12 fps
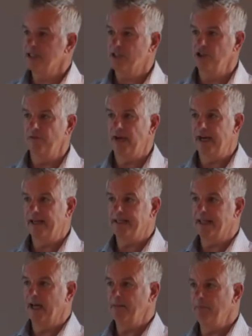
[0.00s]
survey
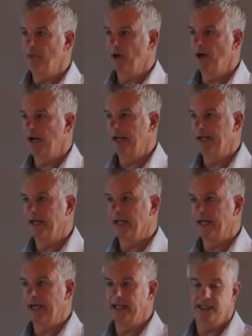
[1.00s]
done by
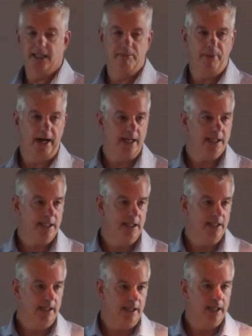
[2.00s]
Kiwibank
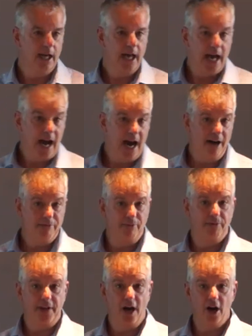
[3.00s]
said that half
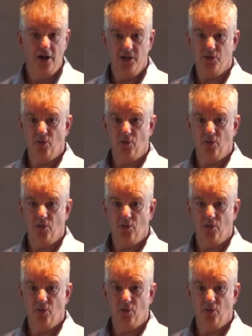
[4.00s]
of the owners